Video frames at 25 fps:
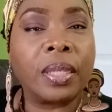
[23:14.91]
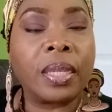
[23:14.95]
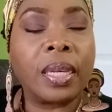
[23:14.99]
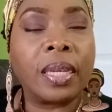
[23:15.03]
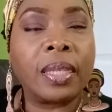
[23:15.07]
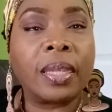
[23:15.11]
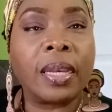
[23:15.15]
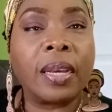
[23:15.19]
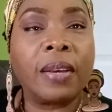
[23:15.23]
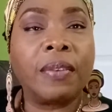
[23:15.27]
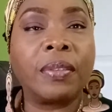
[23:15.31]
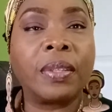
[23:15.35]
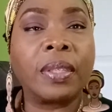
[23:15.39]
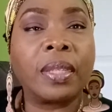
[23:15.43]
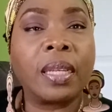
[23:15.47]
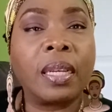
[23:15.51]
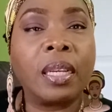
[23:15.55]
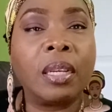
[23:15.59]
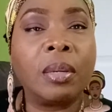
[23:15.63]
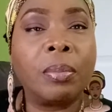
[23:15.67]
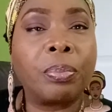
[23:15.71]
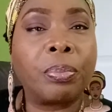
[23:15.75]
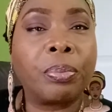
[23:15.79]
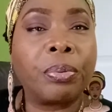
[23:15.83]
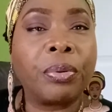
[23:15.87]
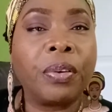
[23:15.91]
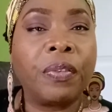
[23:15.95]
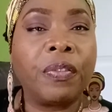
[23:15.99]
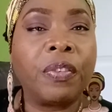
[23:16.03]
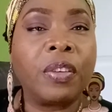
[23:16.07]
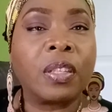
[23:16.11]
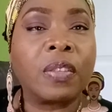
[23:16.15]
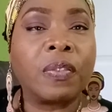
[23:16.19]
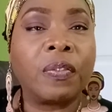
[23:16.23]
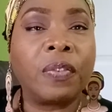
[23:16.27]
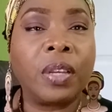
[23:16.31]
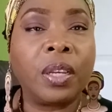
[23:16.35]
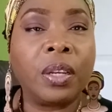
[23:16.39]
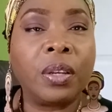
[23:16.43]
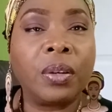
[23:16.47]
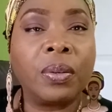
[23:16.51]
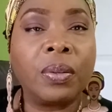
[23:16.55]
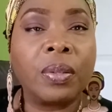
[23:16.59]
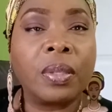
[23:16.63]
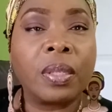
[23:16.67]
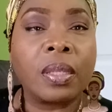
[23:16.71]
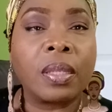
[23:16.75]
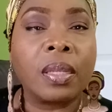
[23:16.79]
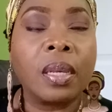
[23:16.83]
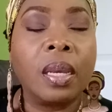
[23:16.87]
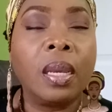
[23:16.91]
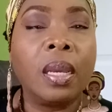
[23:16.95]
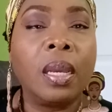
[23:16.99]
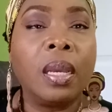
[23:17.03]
As I have said in previous videos,